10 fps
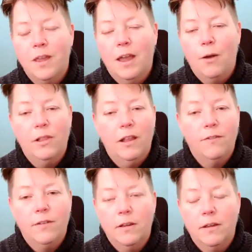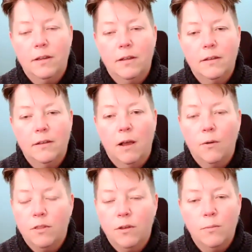I'd love to talk
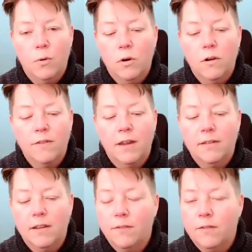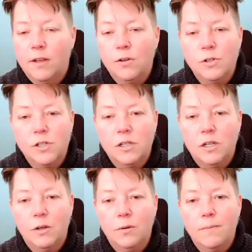with you more if that's of interest to
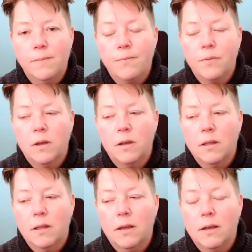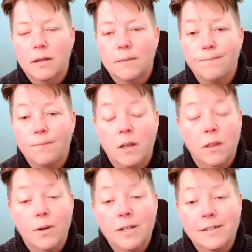you.
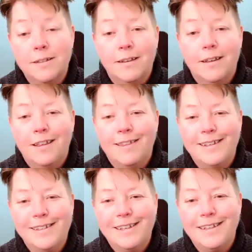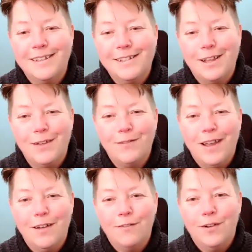Otherwise, that's it. That's all I've
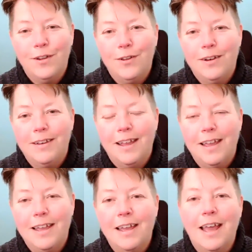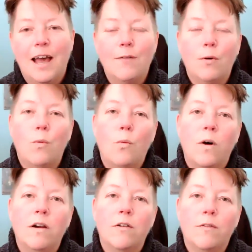got for you today. Have a
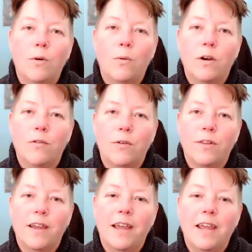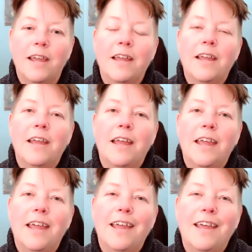wonderful, wonderful day,
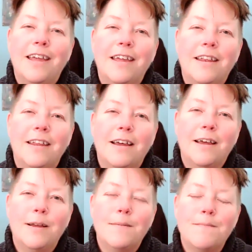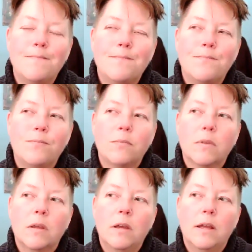and
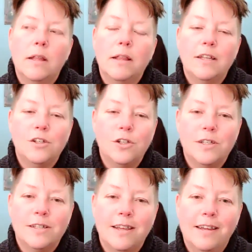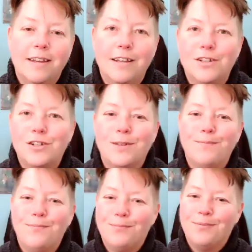let's just stay in touch.
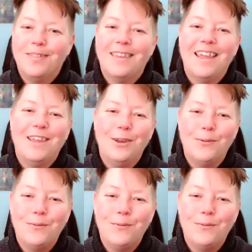Thank you.